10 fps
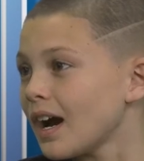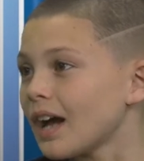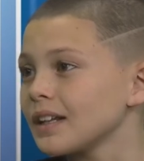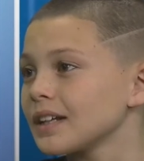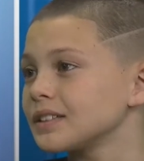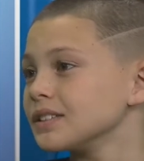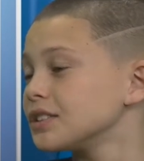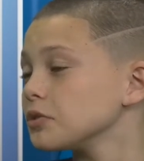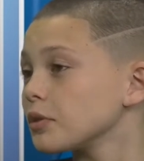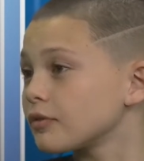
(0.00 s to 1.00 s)
I like to
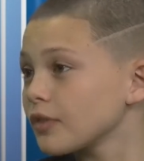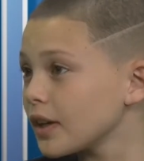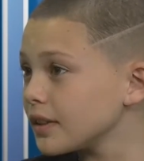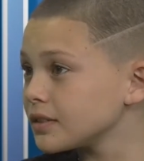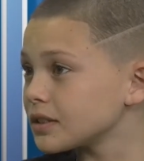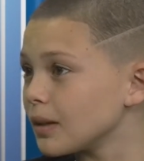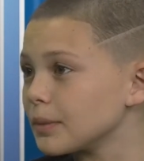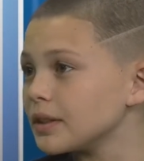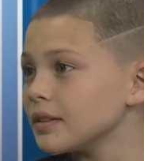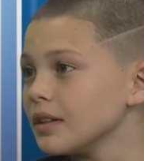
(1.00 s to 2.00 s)
chill with friends. I
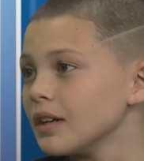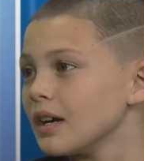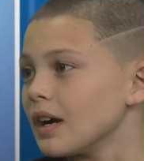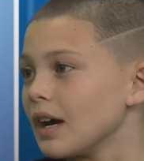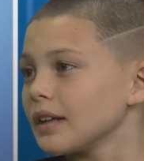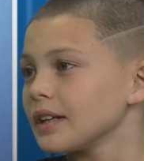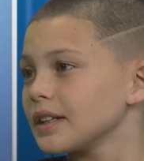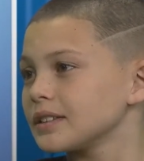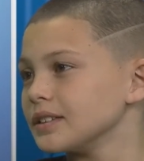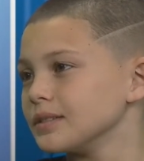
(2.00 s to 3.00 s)

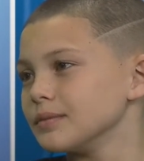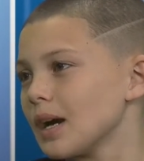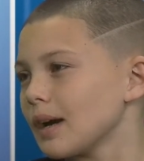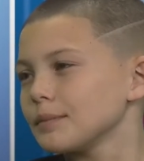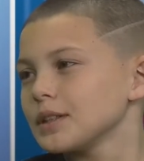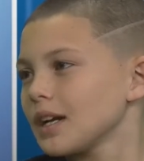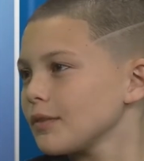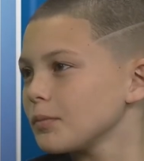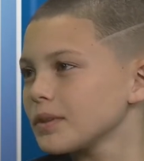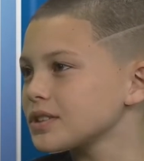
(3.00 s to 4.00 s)

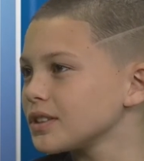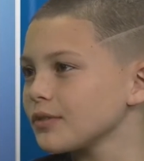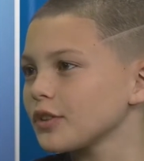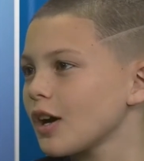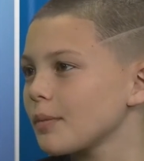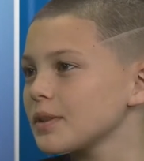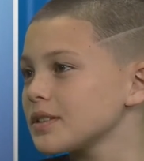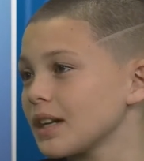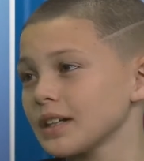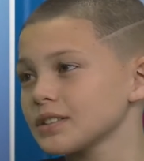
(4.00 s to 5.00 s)
have a bunch of different
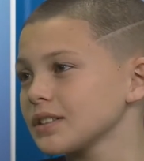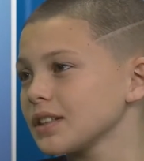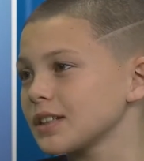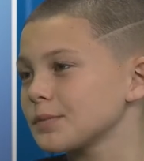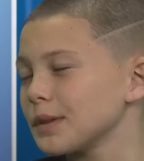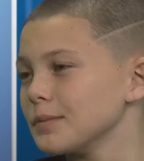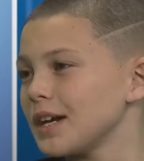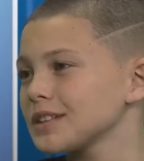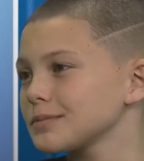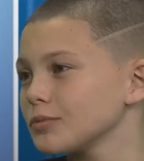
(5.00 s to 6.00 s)
hobbies. I actually like to play
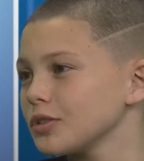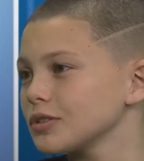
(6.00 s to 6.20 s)
basketball.